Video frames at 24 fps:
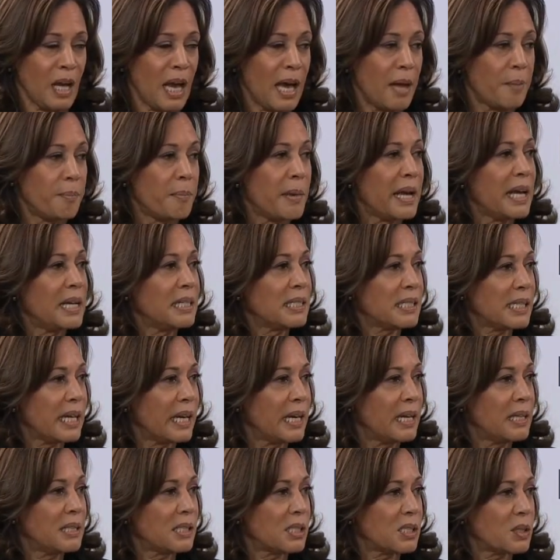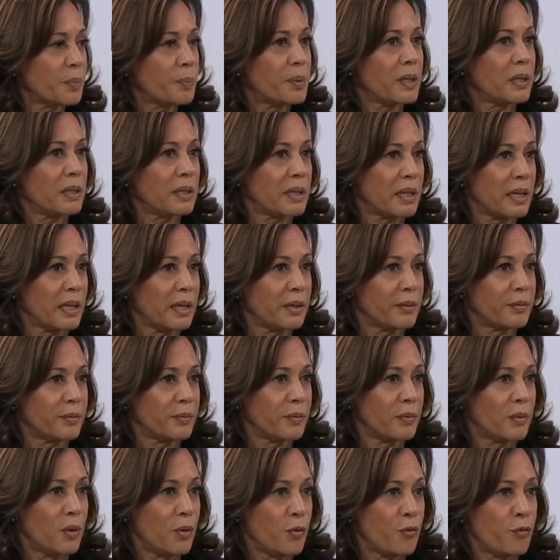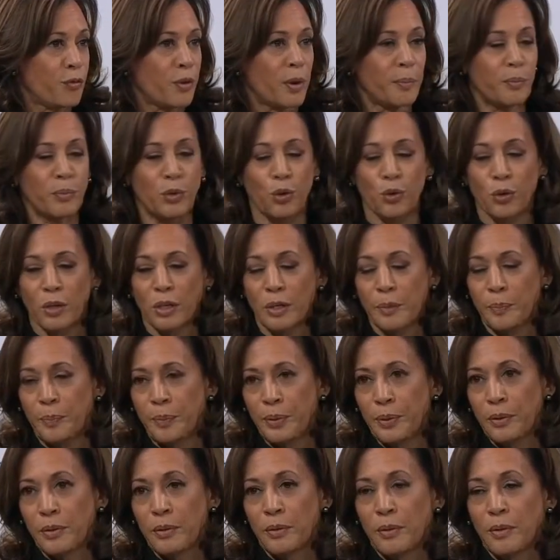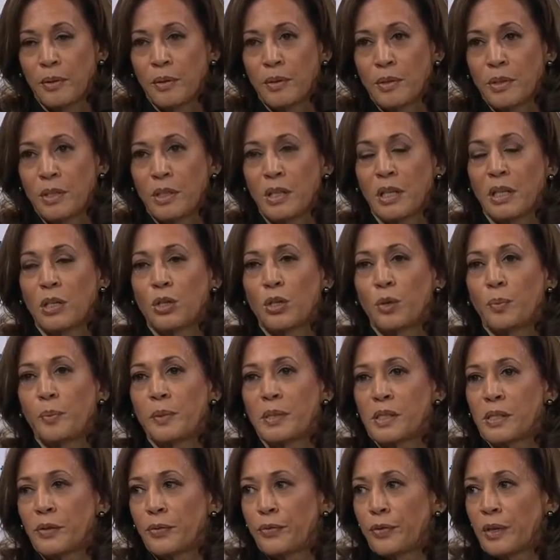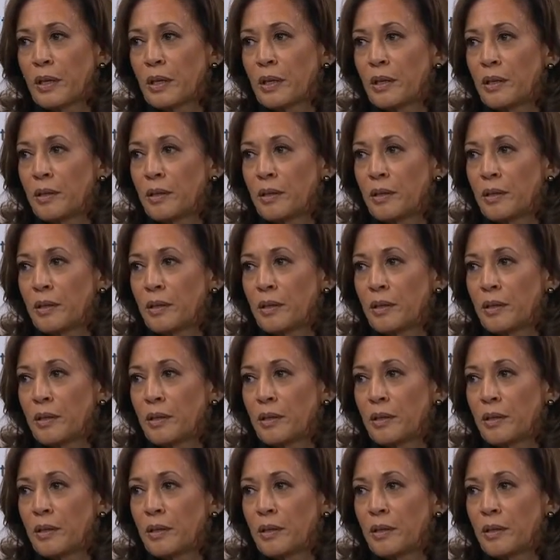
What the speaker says: and maintained stability from Europe to the Indo-Pacific.